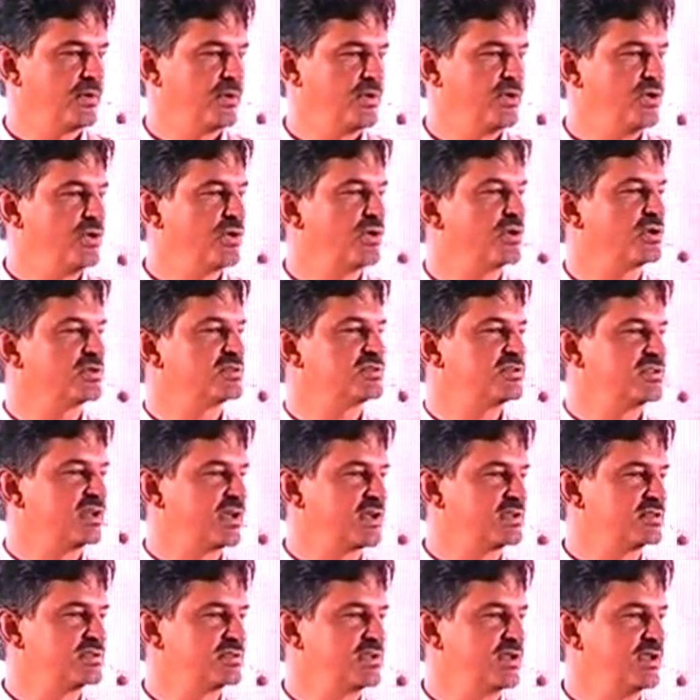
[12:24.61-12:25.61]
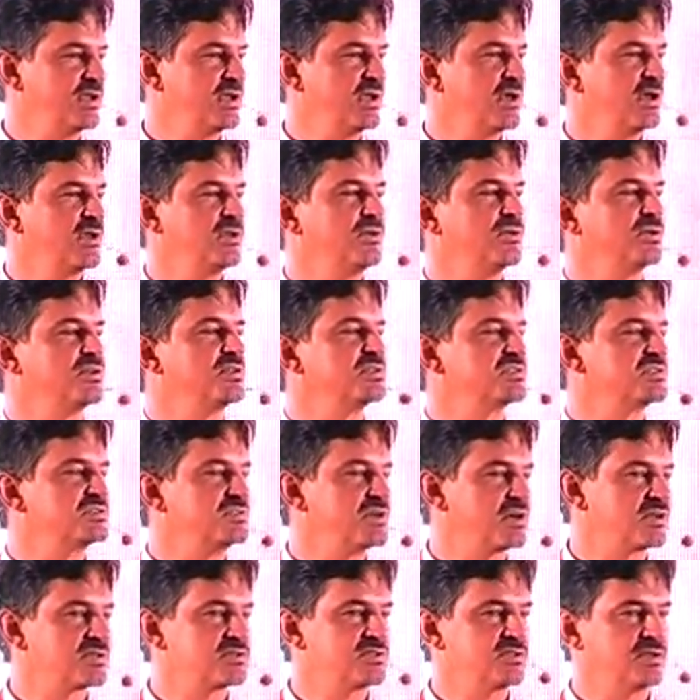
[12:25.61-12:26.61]
You're not sexy, you're
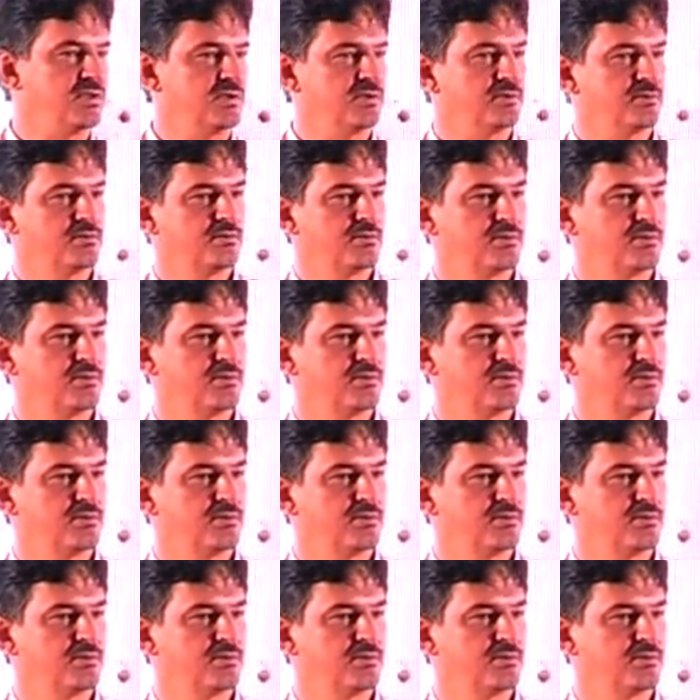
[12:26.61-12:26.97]
disgusting.